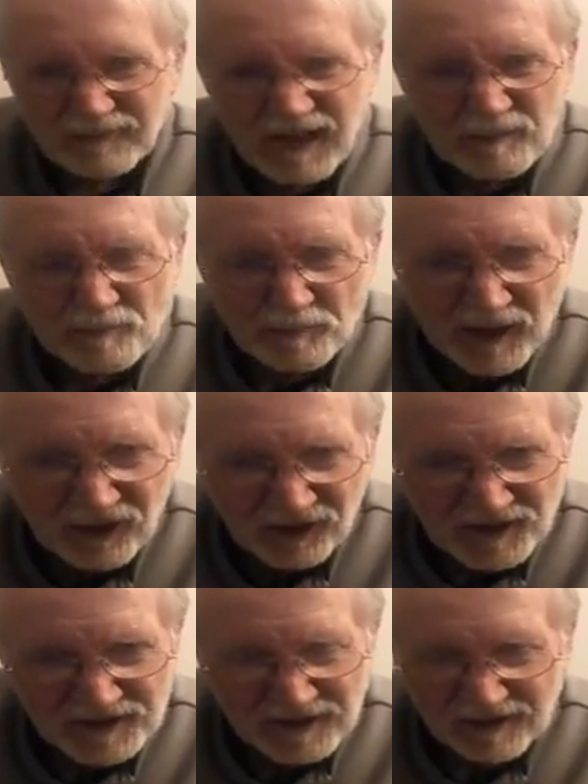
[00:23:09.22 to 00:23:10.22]

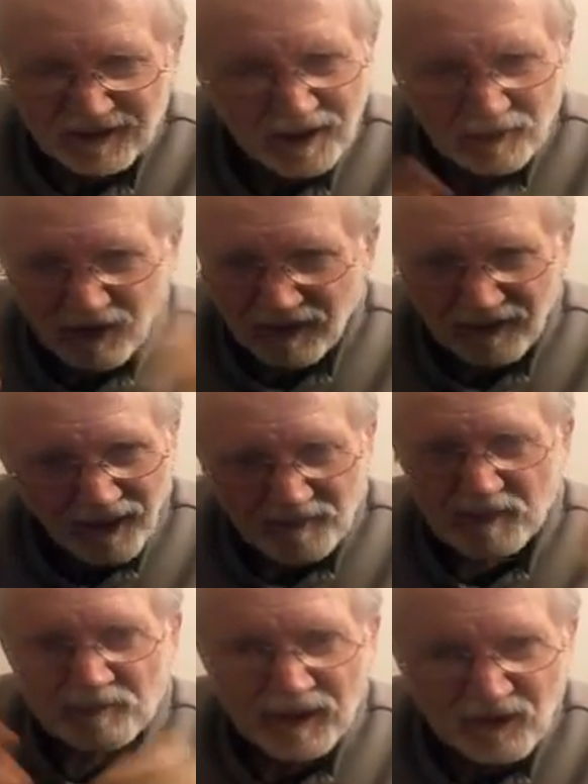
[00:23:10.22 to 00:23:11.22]
Embarrassing. I'm
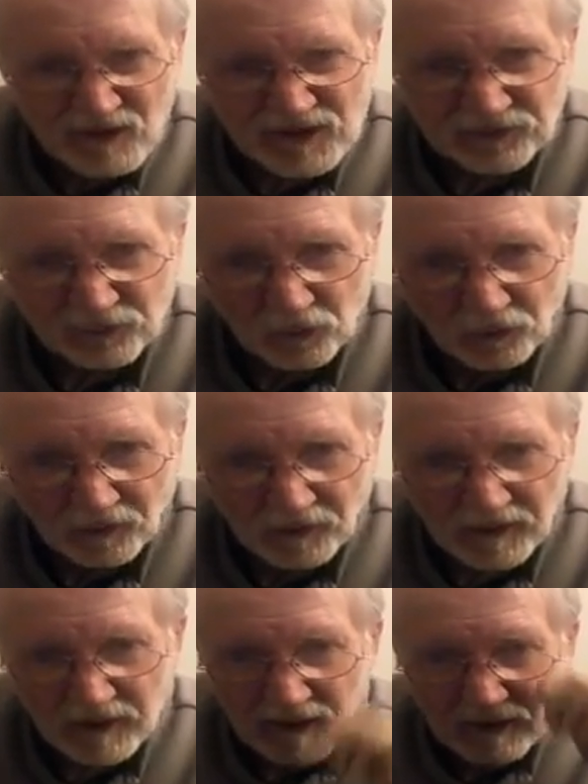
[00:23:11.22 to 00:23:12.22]
embarrassed for
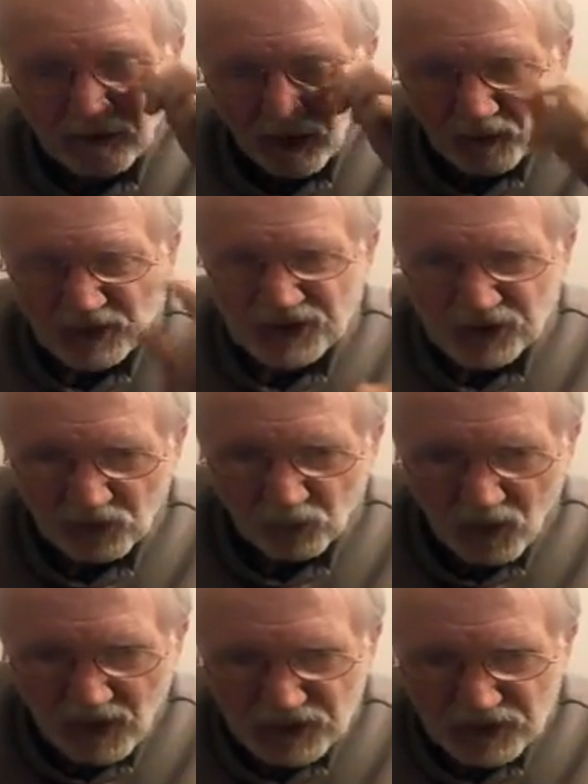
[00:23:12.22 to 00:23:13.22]
her. I want you to
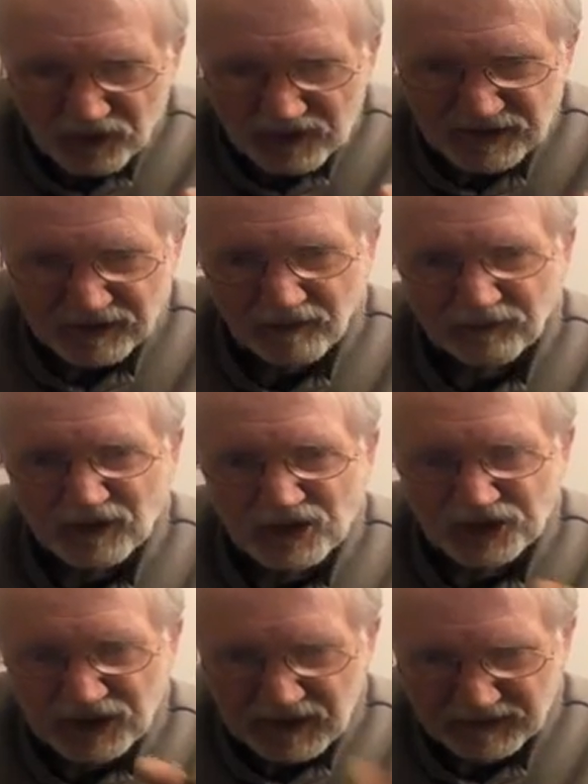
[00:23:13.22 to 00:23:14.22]
watch the stuff that
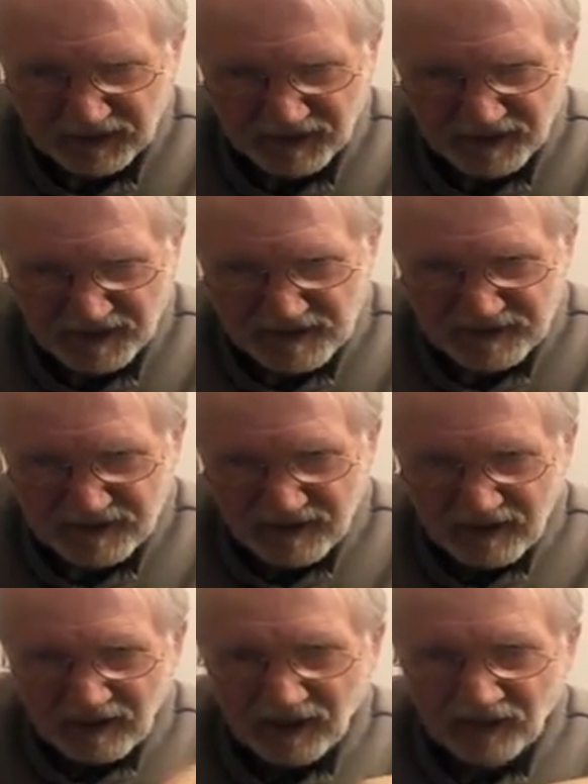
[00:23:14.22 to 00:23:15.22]
she does,
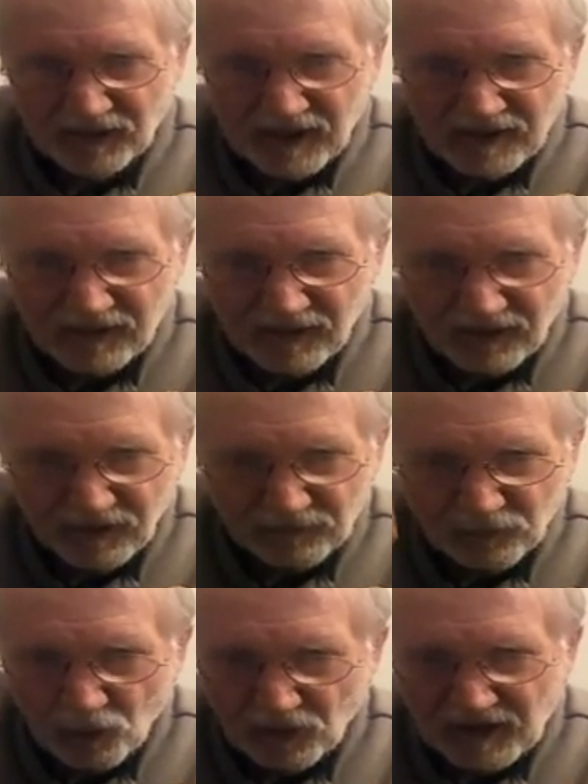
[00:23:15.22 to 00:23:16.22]
and then the
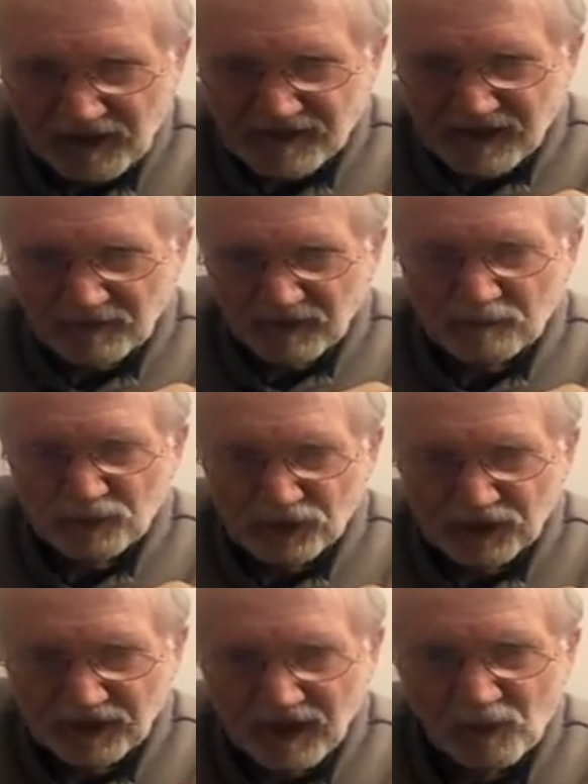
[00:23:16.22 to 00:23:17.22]
4 links I'm going to put
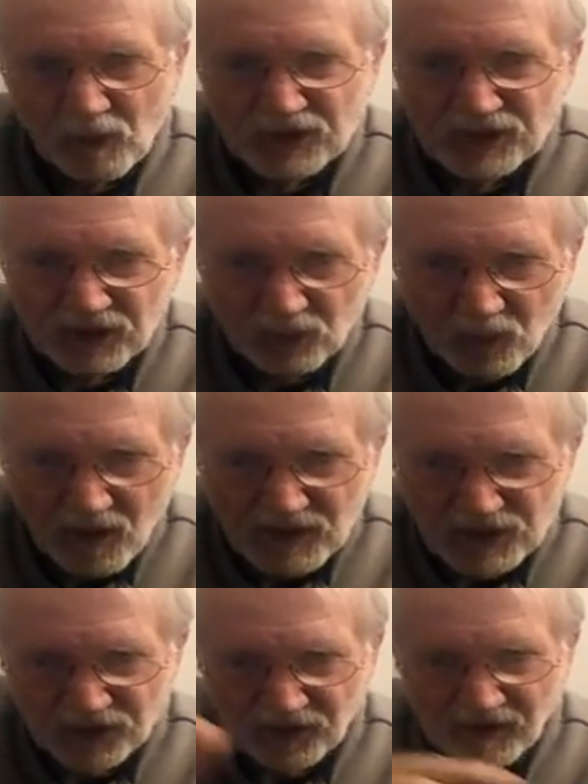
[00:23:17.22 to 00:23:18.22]
in, I want you to
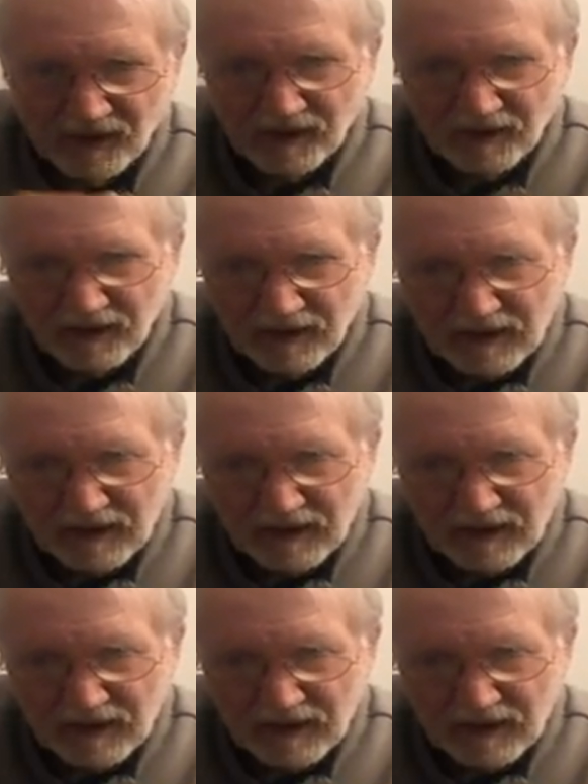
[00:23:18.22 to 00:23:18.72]
watch that.